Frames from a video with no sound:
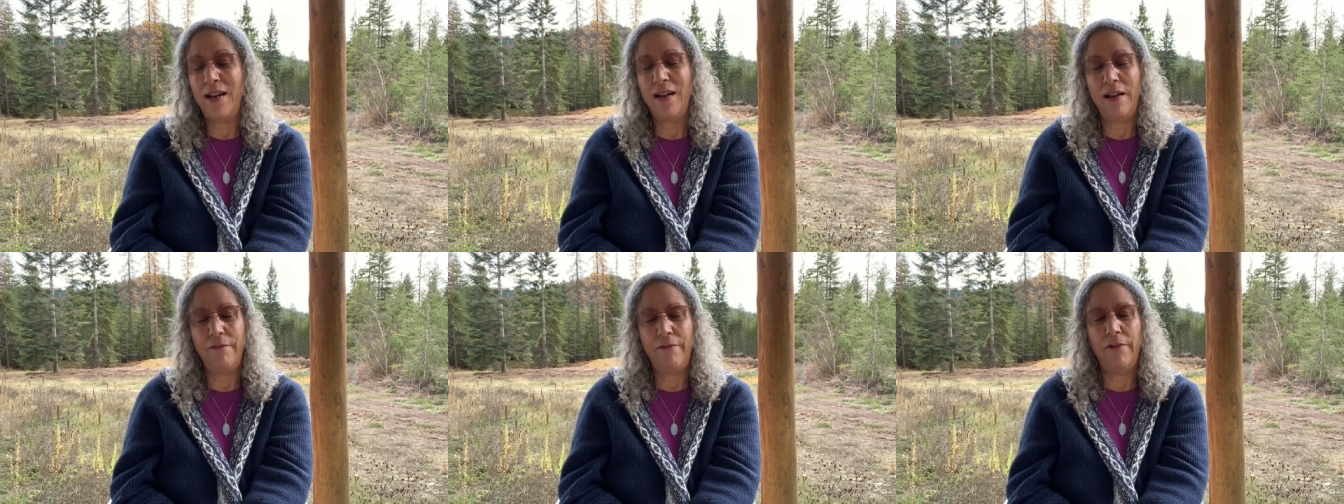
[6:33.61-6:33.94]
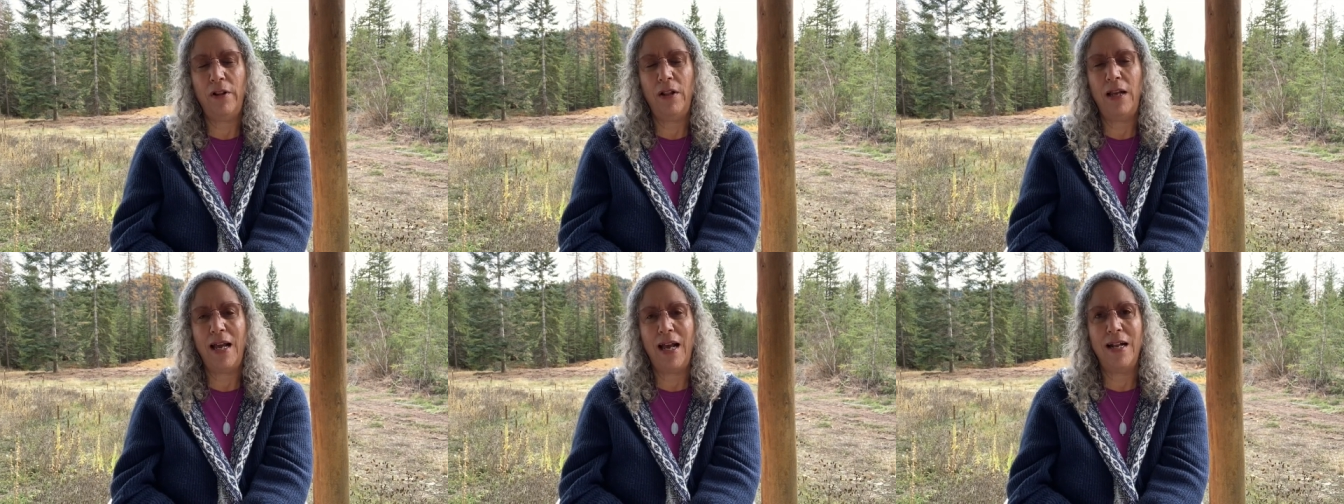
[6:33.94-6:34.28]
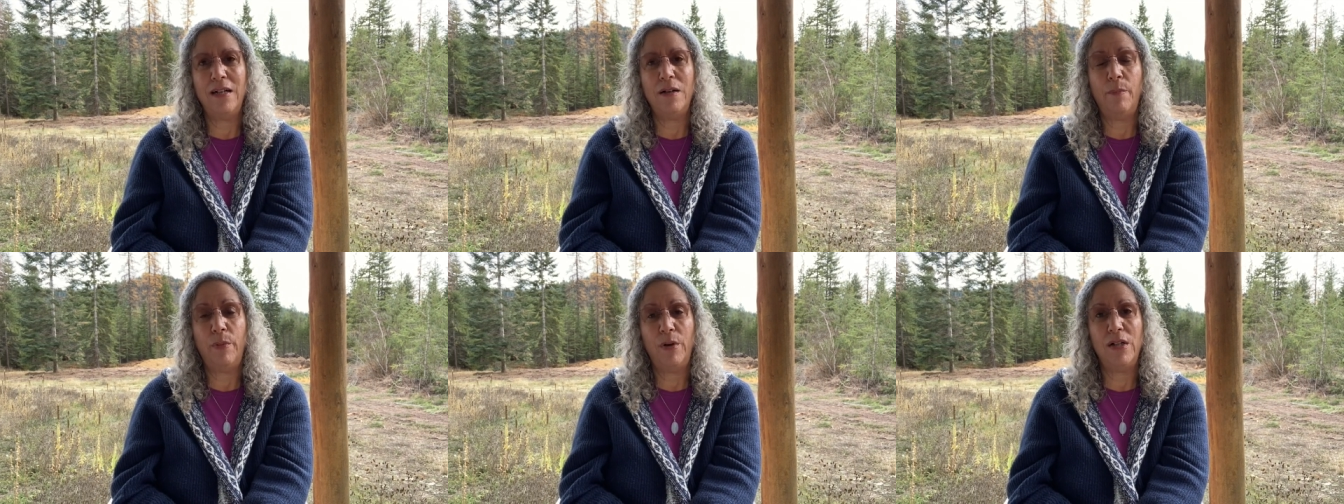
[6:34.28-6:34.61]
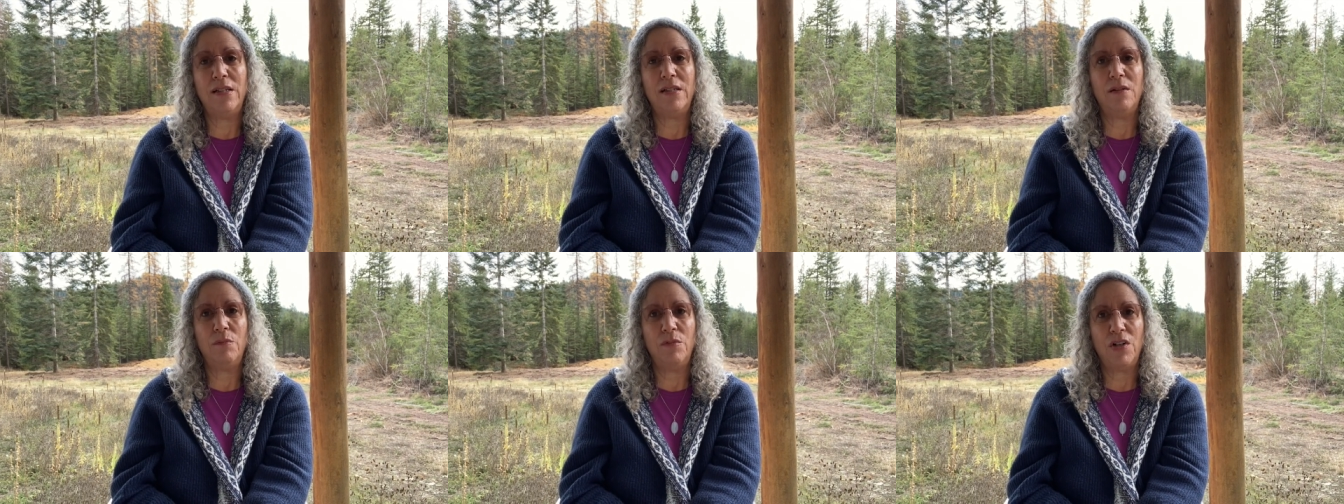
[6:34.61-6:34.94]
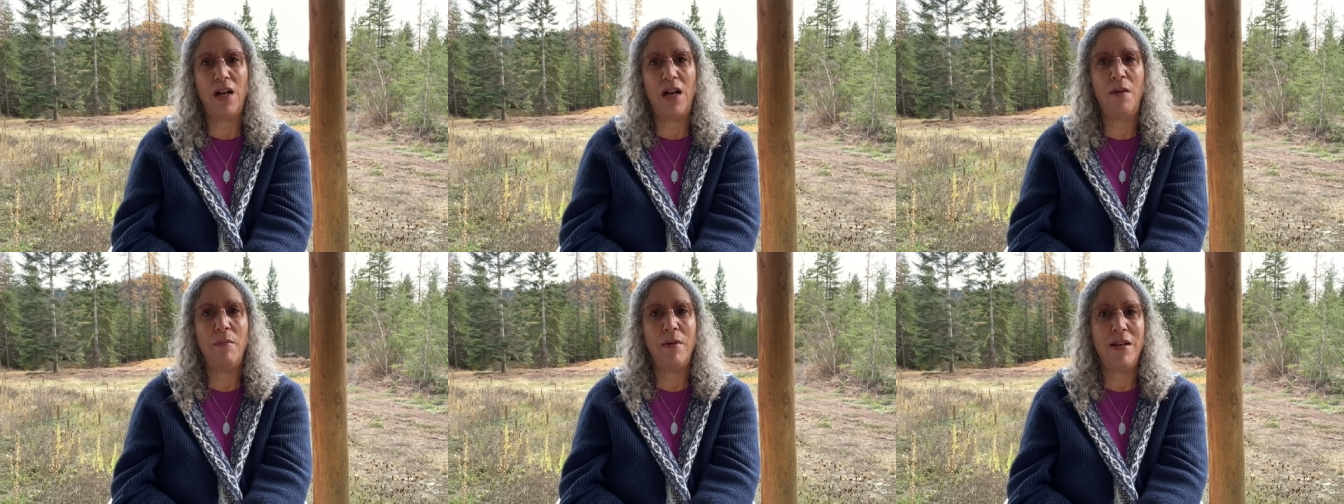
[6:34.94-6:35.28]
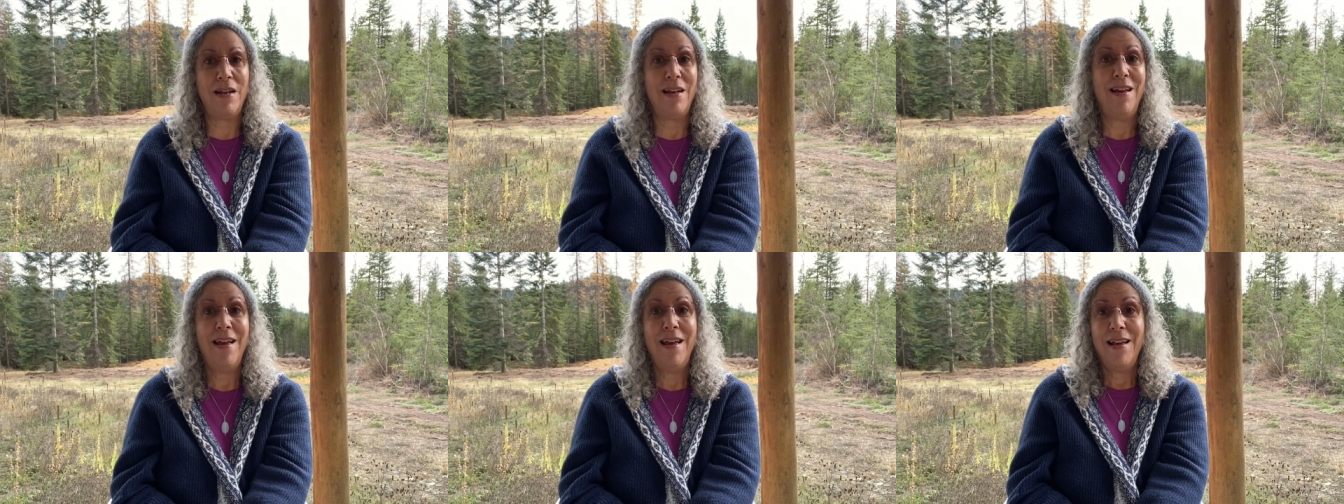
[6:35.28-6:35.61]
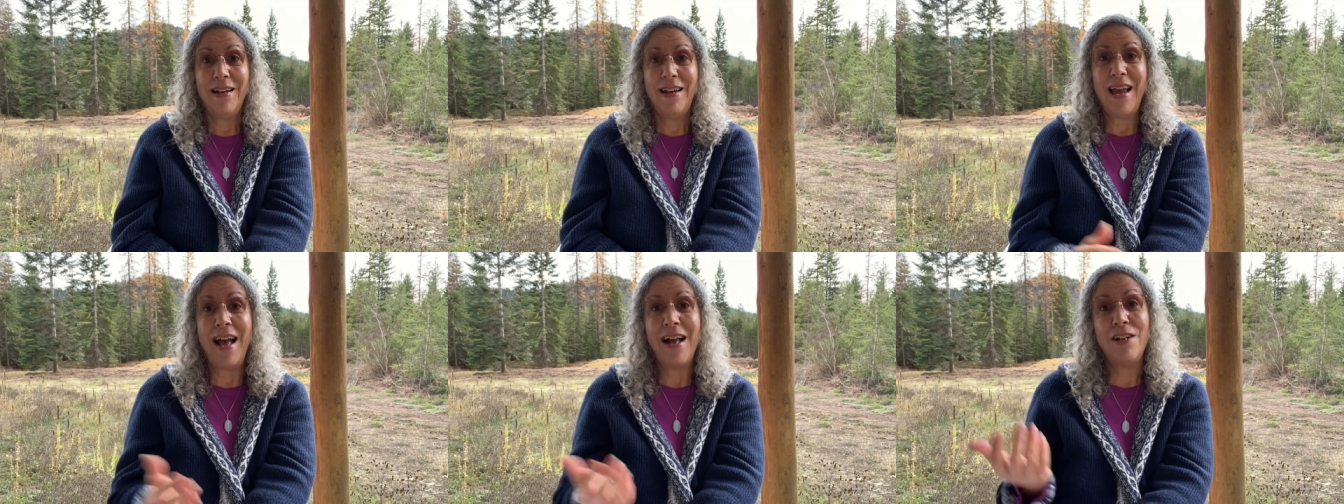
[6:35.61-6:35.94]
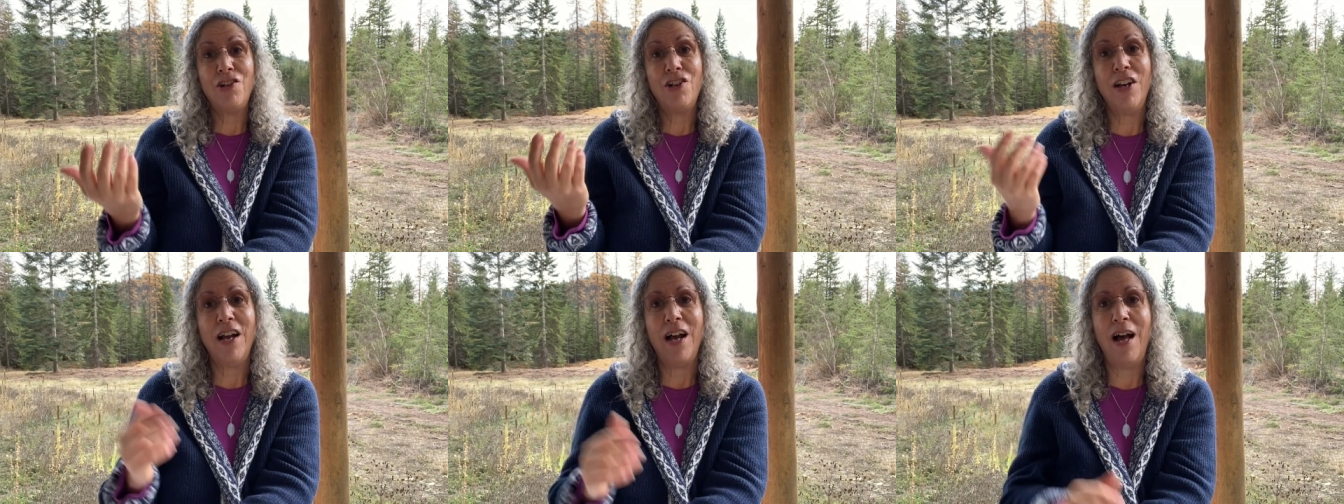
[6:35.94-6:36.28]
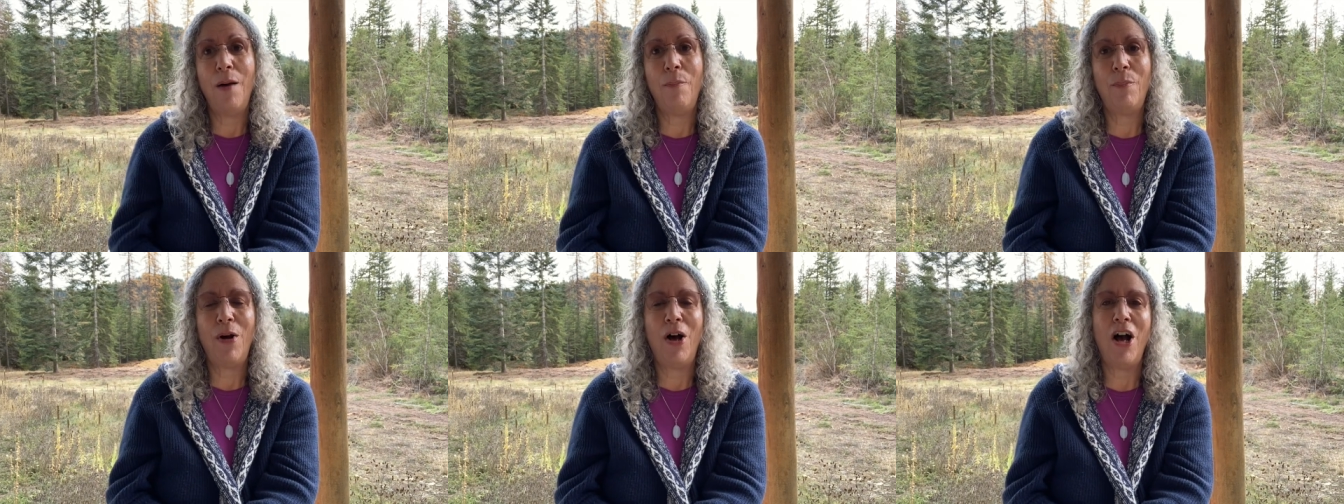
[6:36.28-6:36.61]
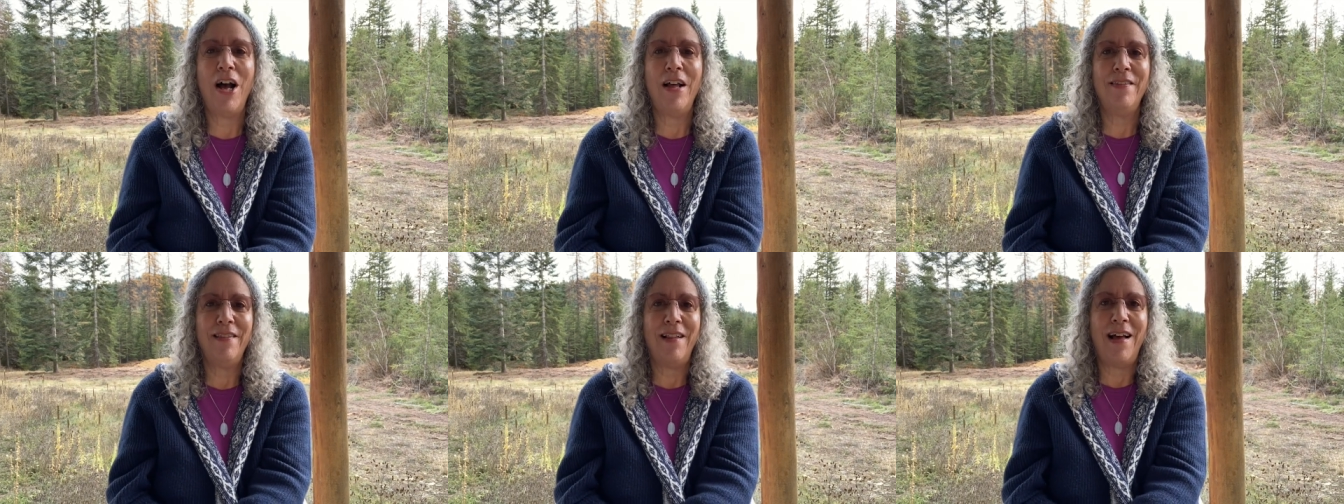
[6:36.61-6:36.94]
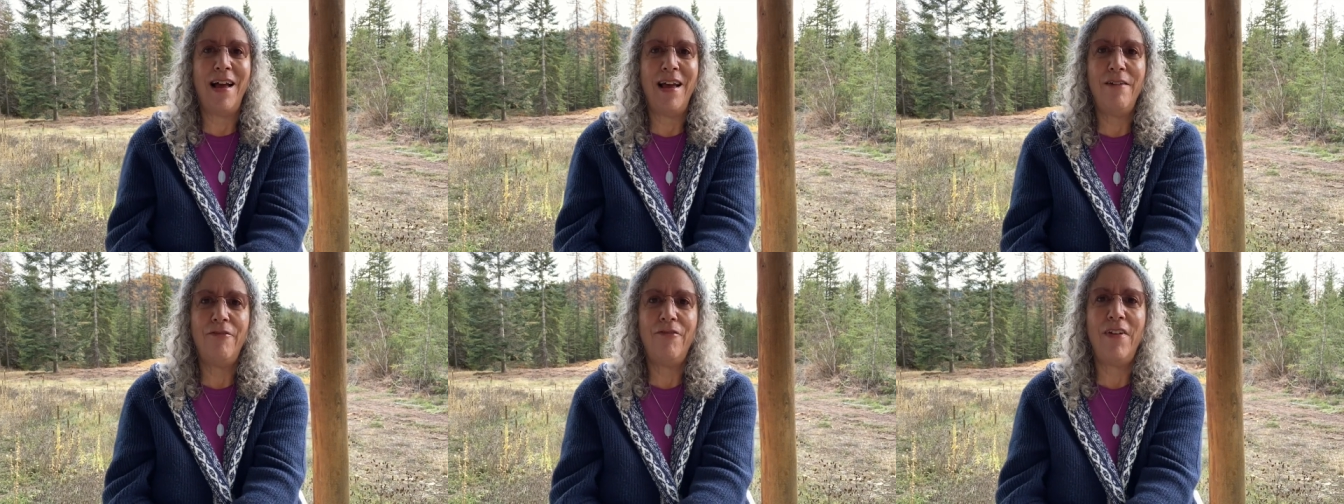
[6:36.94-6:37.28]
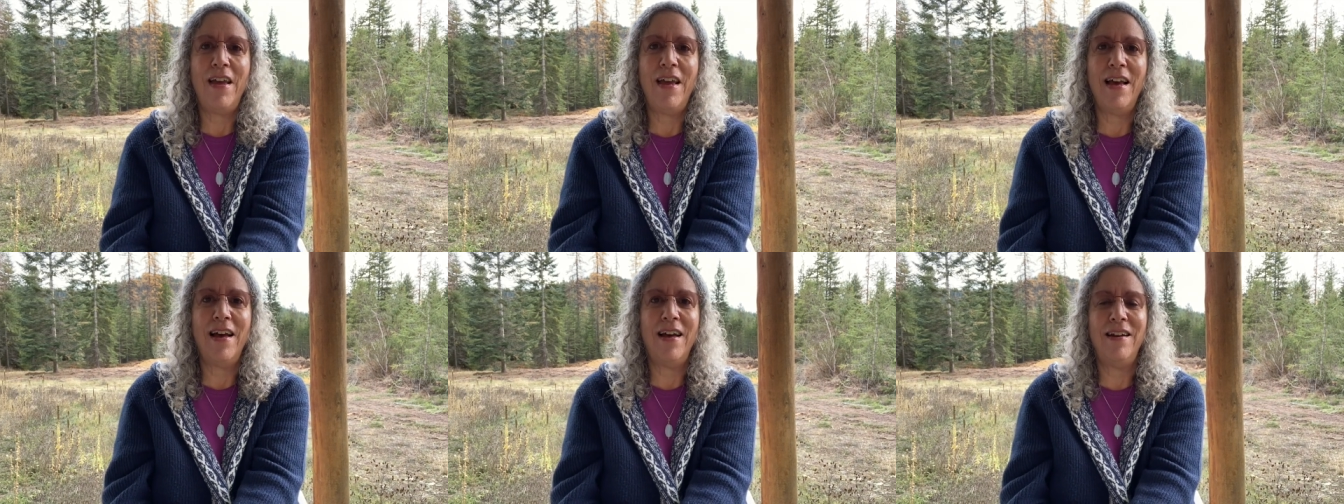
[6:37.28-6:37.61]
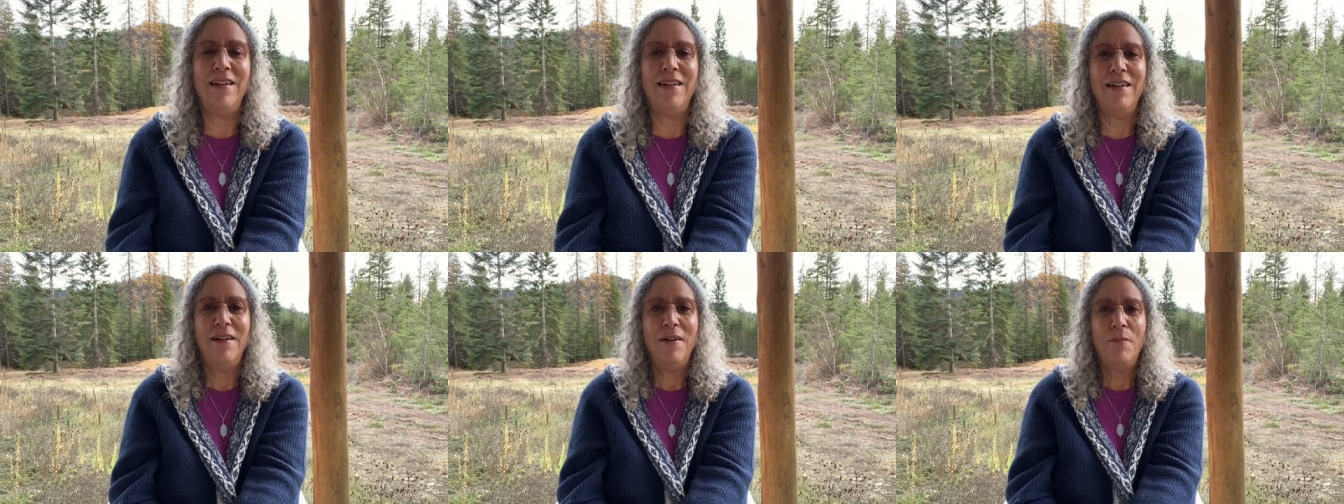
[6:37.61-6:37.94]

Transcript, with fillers: And I've really had to put some time into catching up on life and